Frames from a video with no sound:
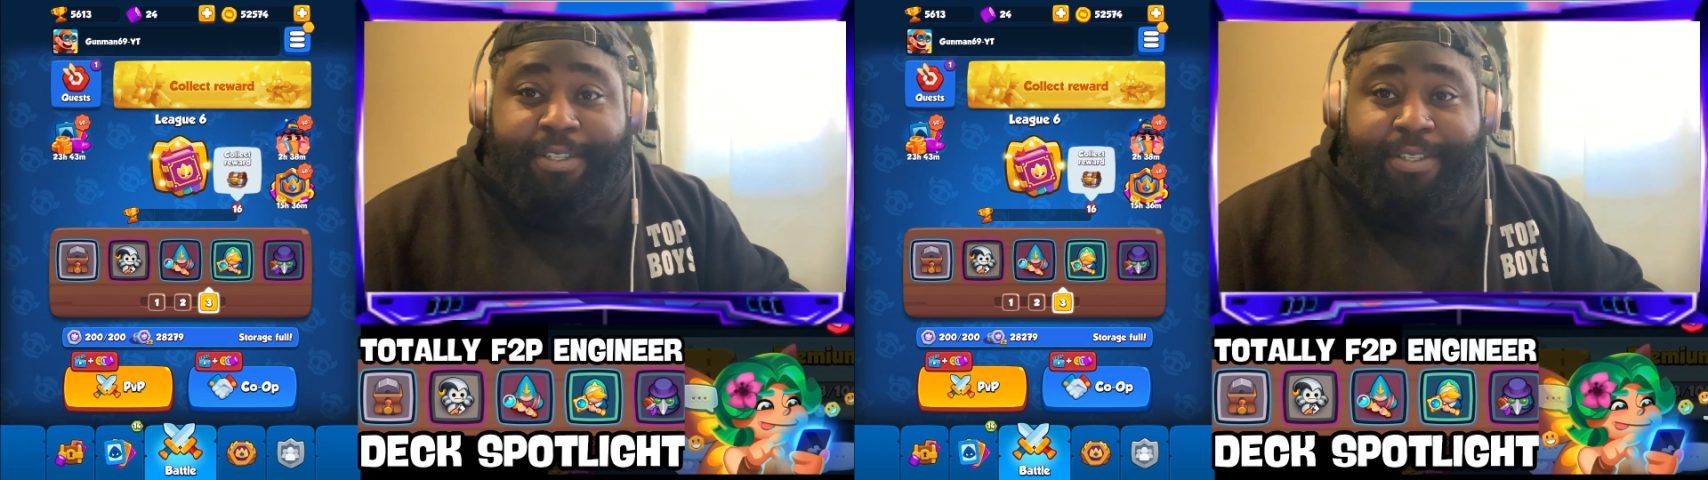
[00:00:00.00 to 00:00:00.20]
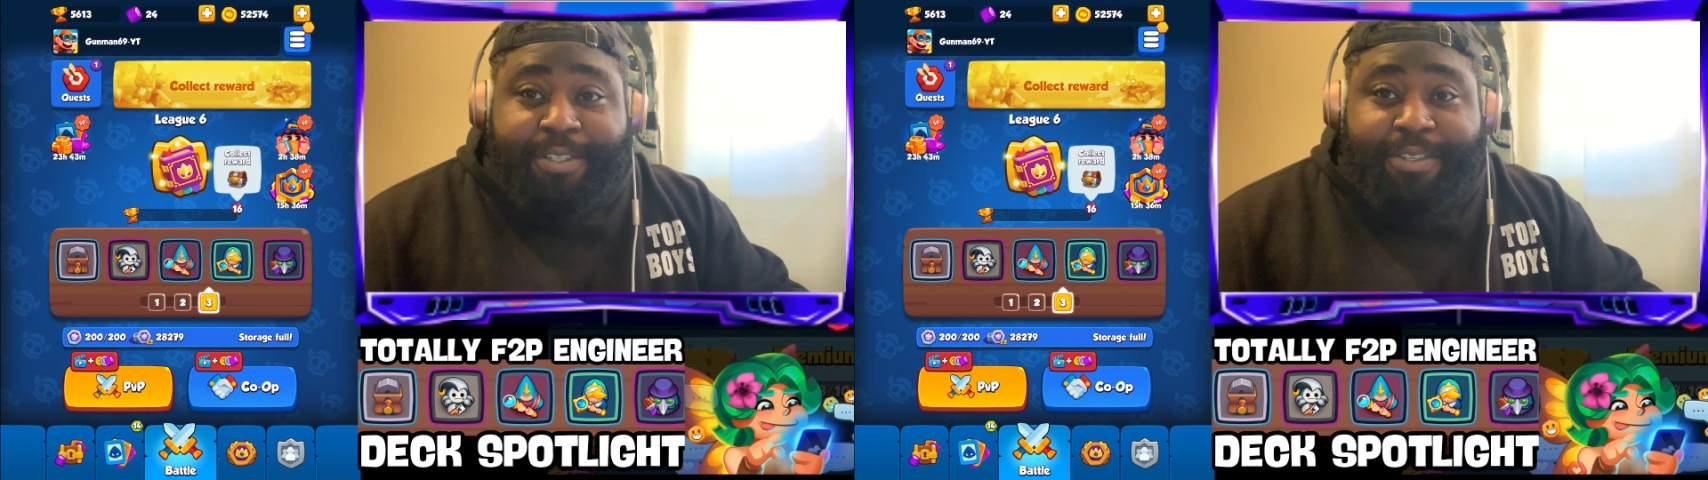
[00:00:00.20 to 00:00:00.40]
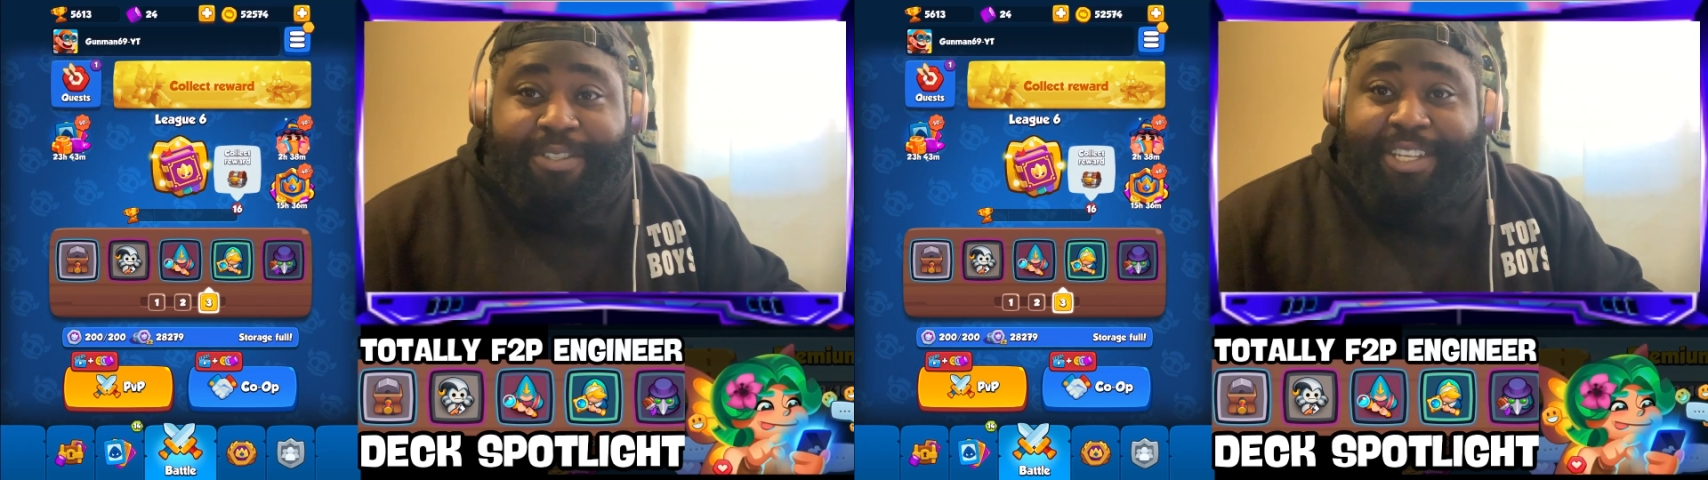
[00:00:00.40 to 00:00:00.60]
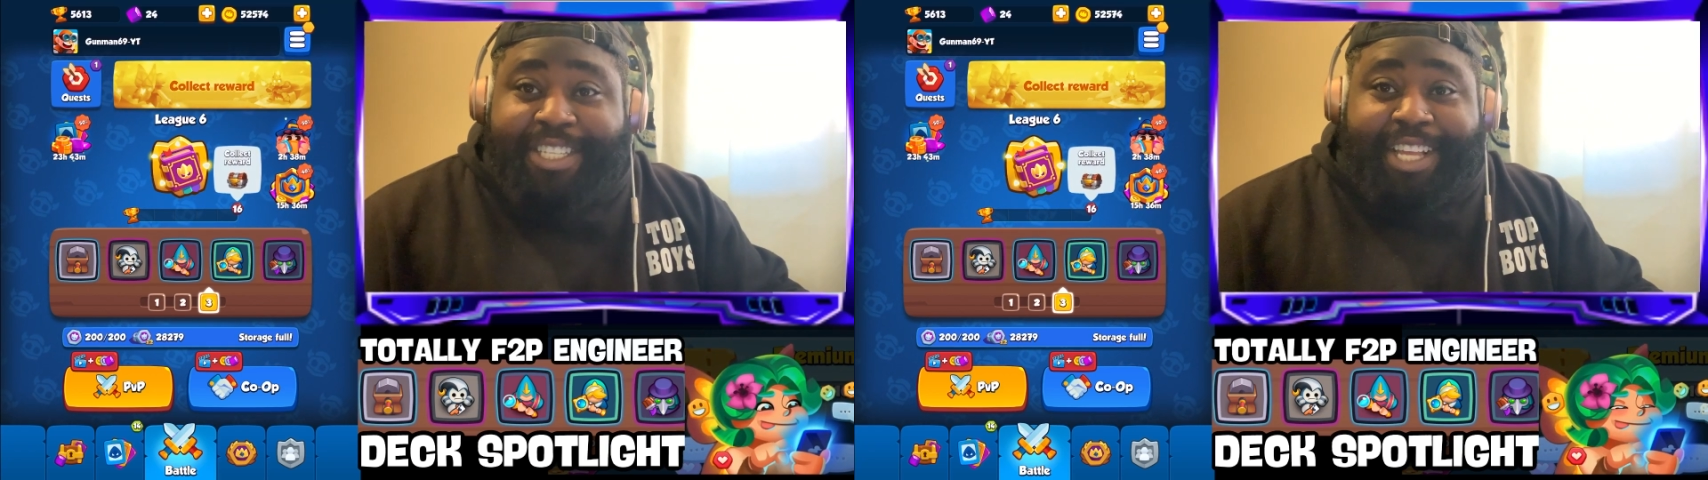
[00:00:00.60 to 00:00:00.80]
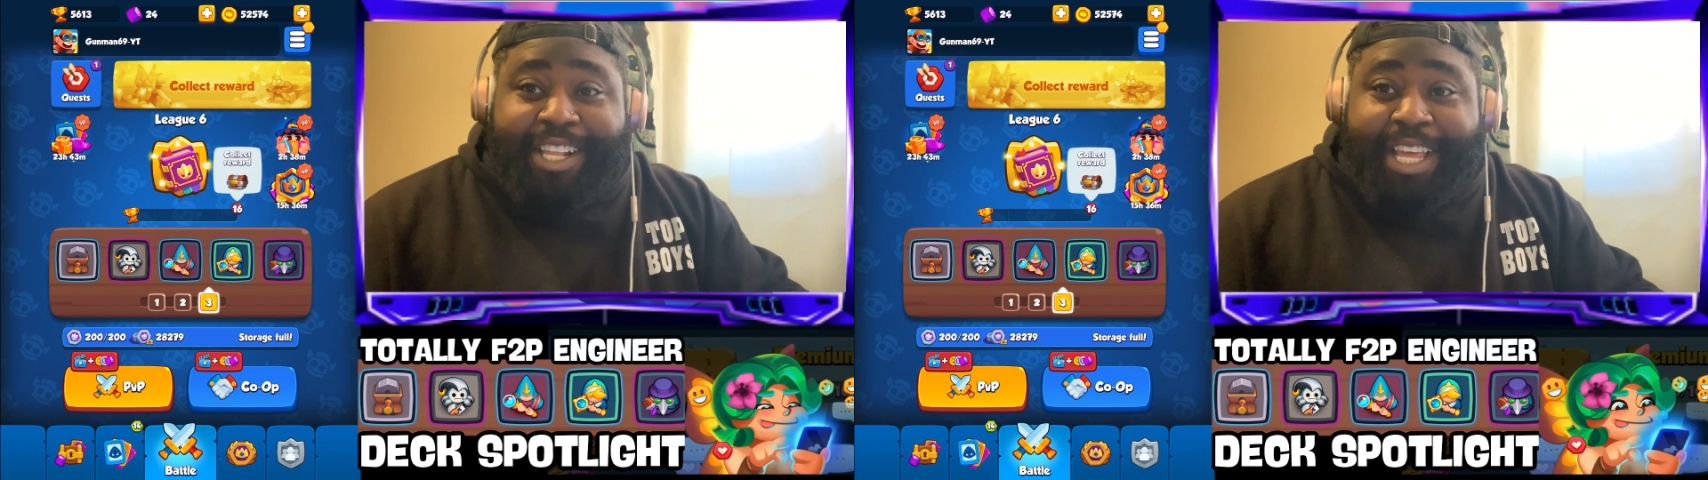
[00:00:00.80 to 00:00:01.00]
So it's
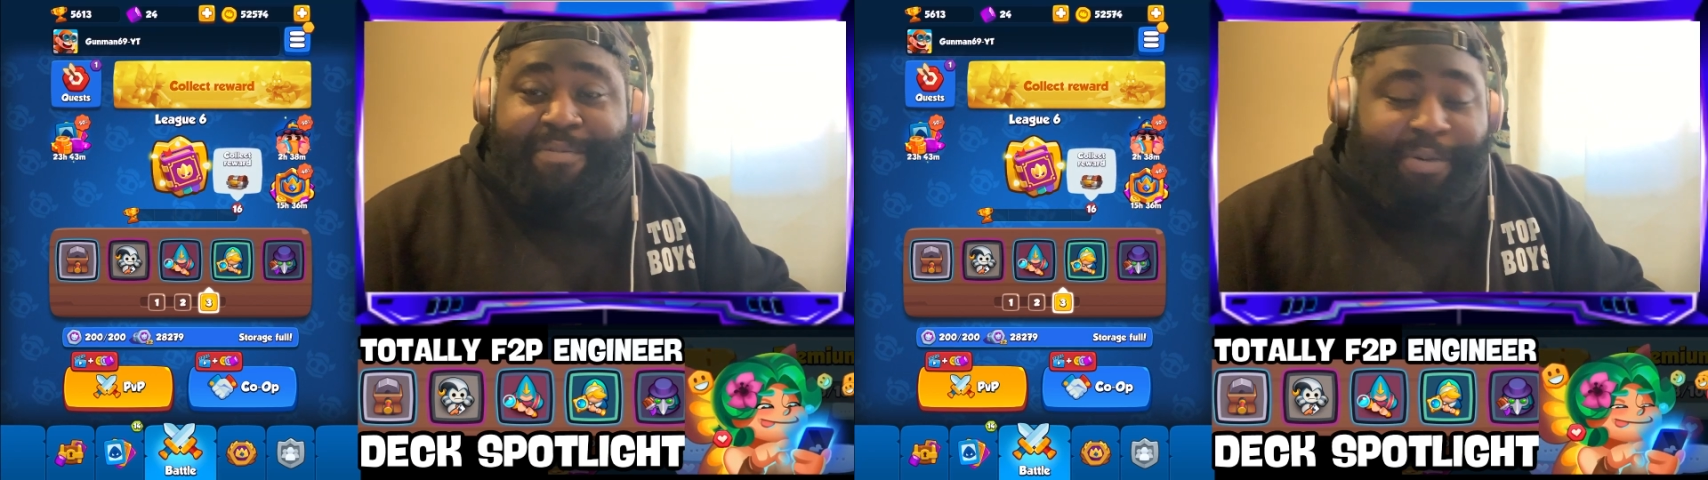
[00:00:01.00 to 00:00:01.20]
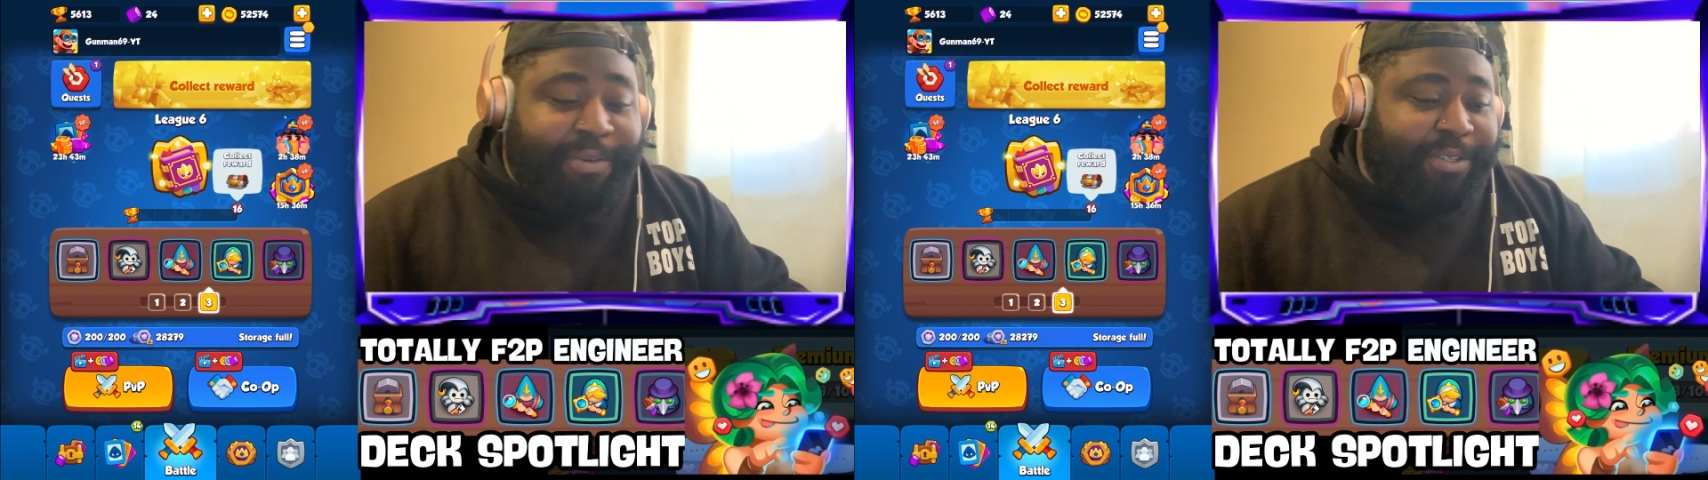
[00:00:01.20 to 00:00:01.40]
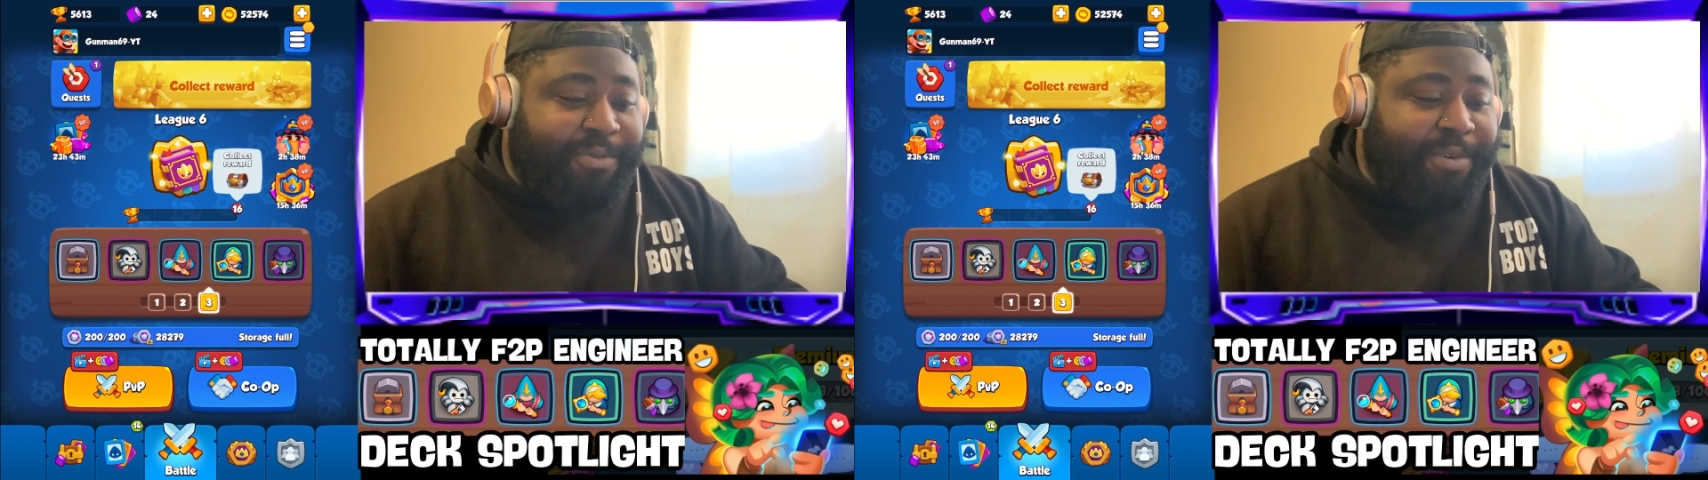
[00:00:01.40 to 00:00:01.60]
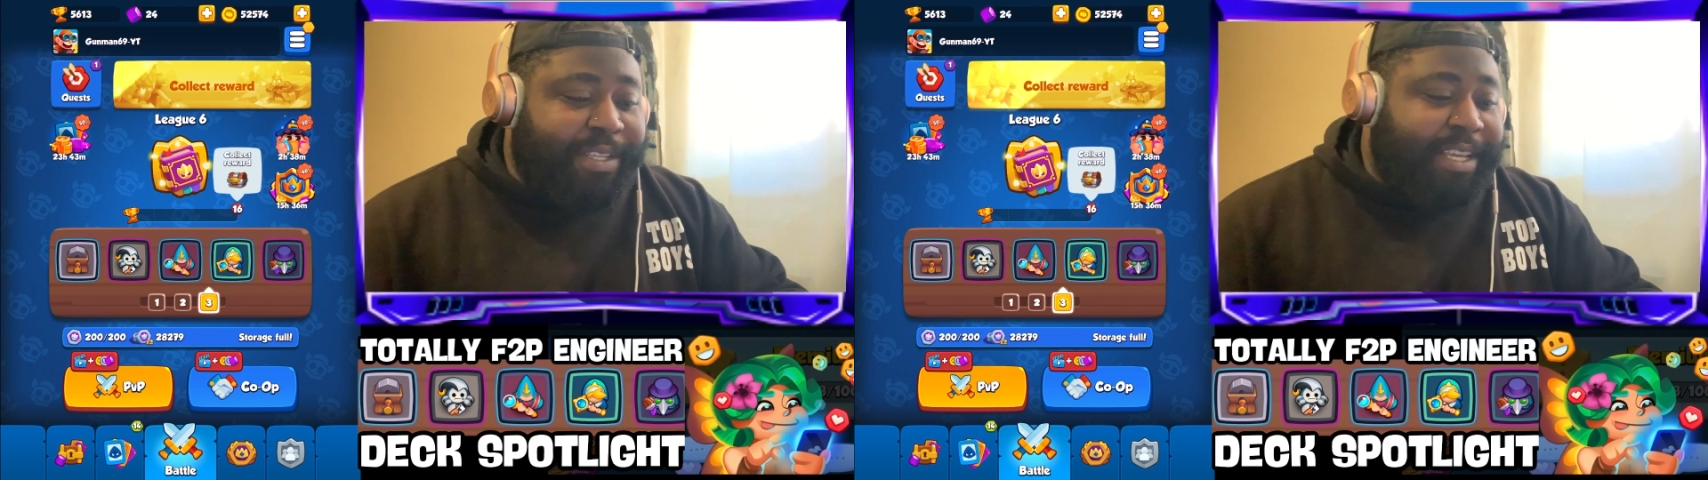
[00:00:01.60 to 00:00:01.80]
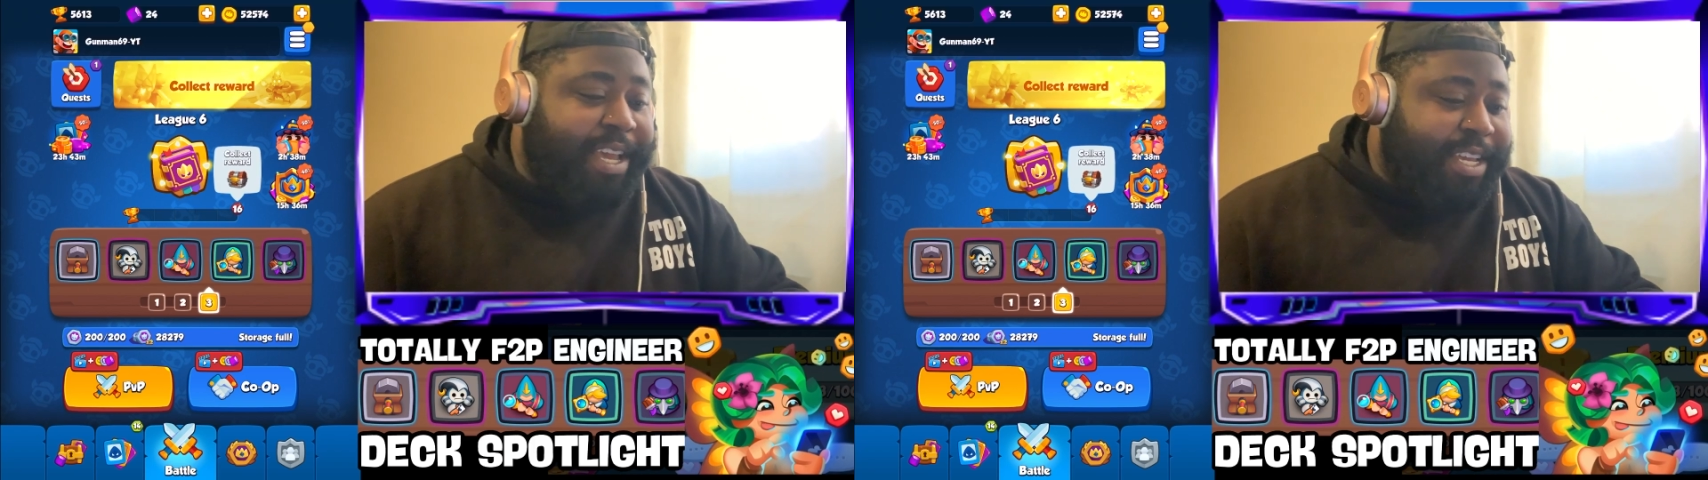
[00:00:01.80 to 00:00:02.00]
just all like bonus rewards.